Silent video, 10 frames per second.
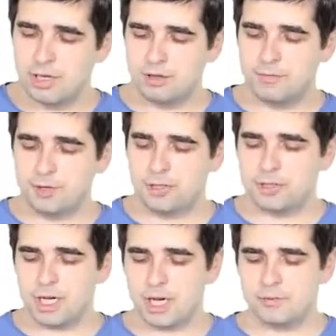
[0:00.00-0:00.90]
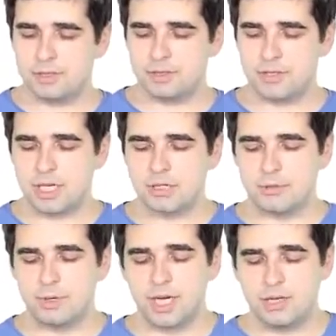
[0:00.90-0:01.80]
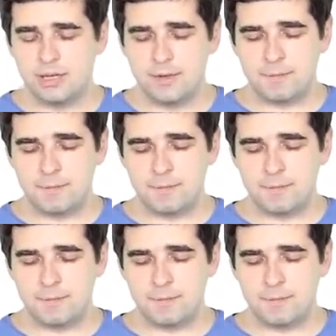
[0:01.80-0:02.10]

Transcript: the first halves in such a way,